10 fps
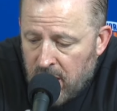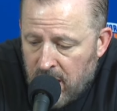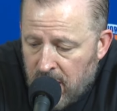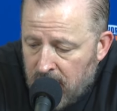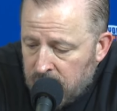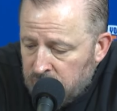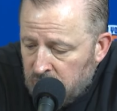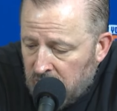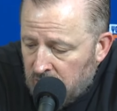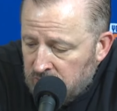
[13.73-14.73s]
Um,
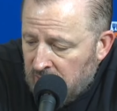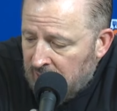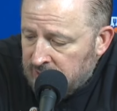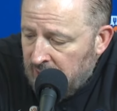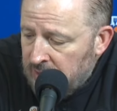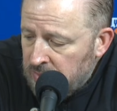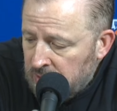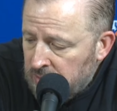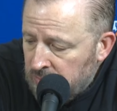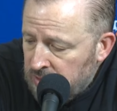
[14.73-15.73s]
you know, Donte
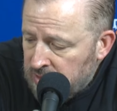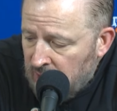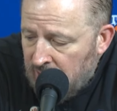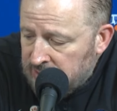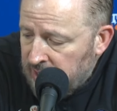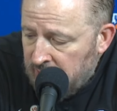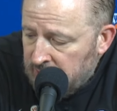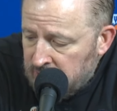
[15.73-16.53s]
was, was, Donte,